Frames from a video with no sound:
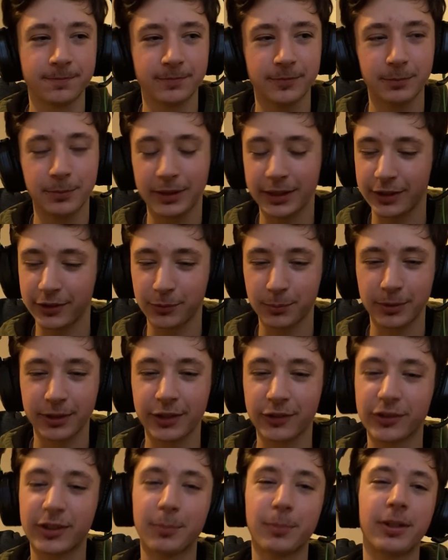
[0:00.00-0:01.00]

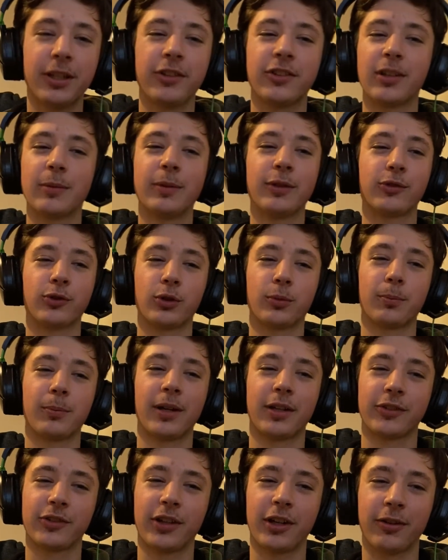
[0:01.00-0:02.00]
Please give me
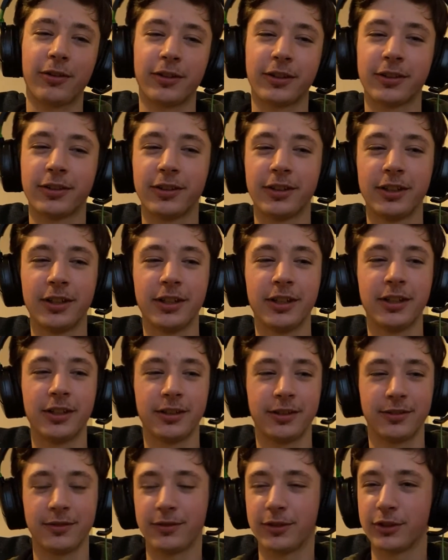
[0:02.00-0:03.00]
Superman tearing
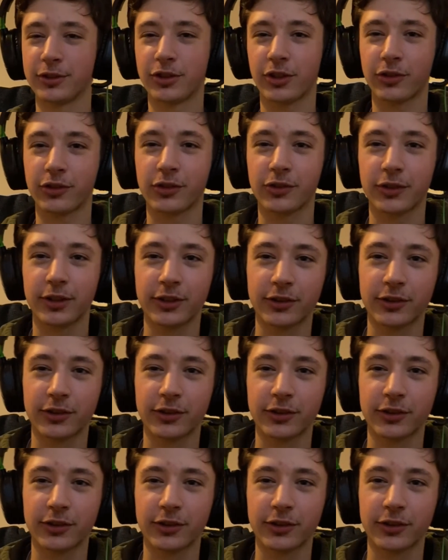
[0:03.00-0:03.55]
the Justice League to